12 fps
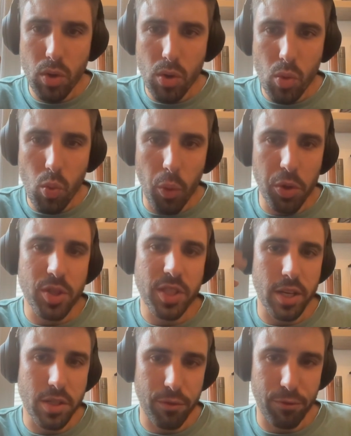what would you say
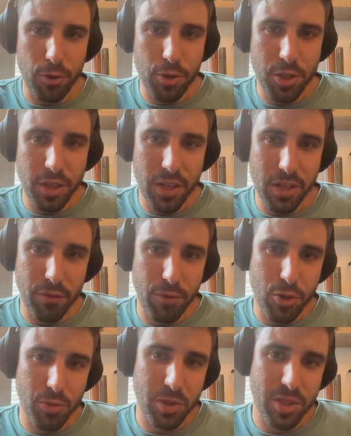is the first
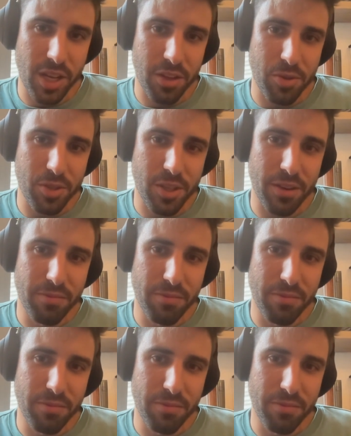mistake you see?